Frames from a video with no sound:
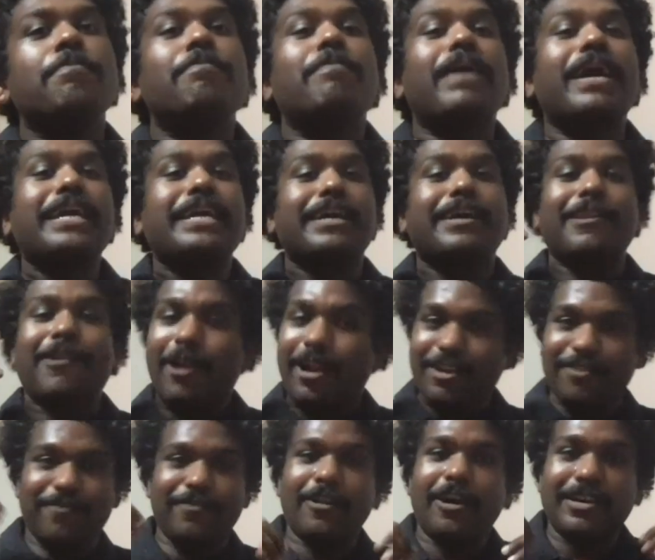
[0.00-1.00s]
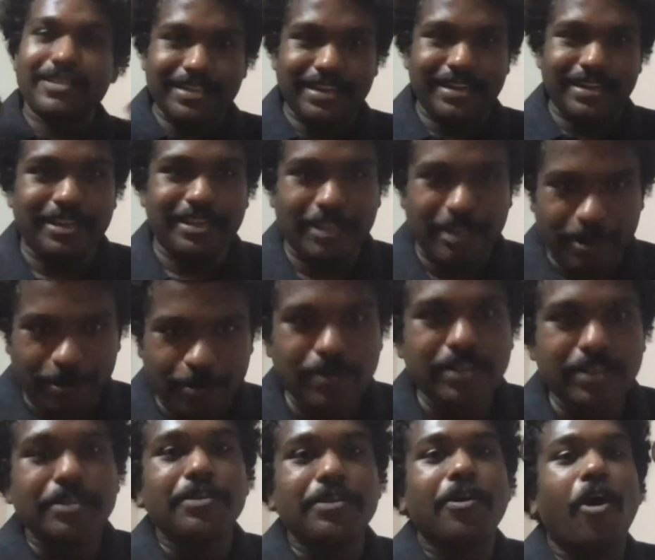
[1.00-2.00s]
by a lot of laws that are
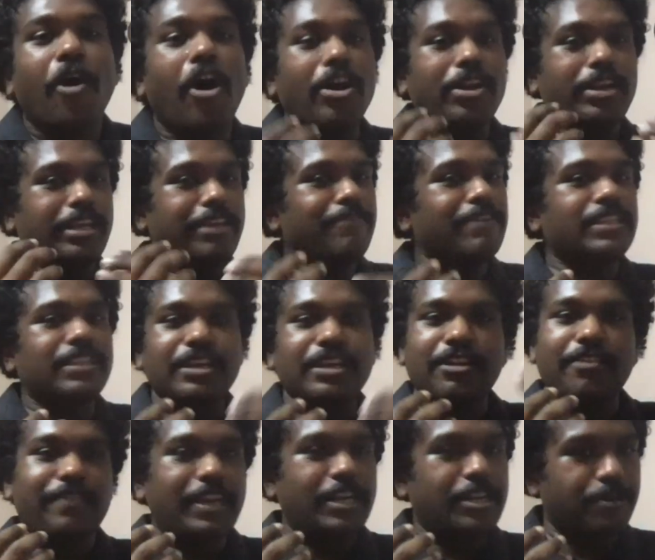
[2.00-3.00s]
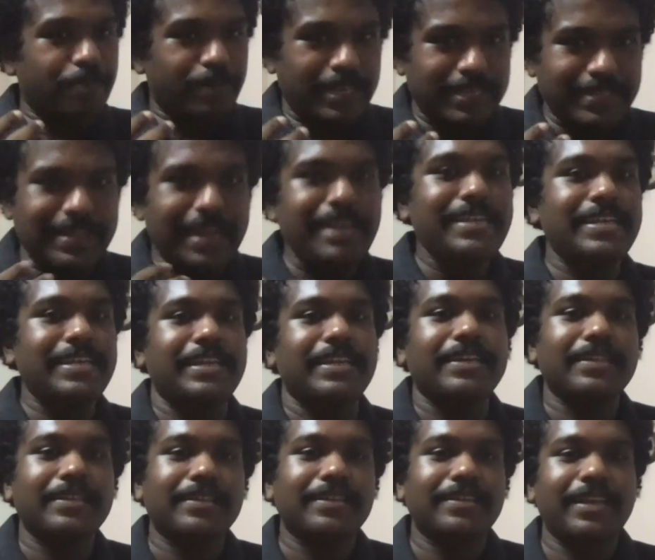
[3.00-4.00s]
around, or even think of enterprise I T,
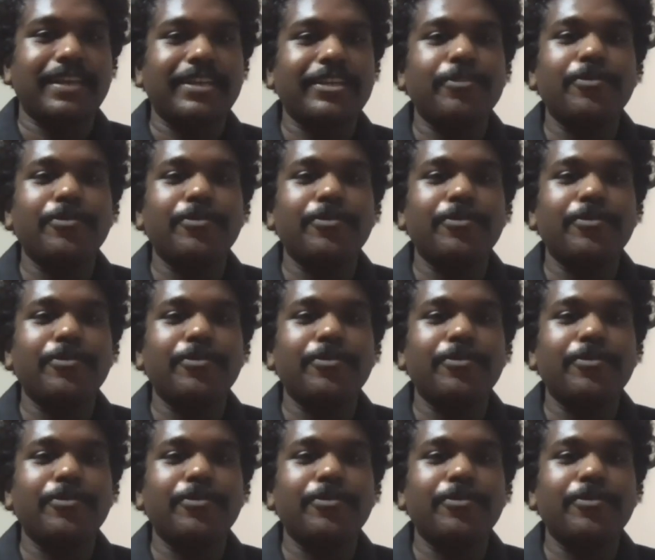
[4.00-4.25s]
right?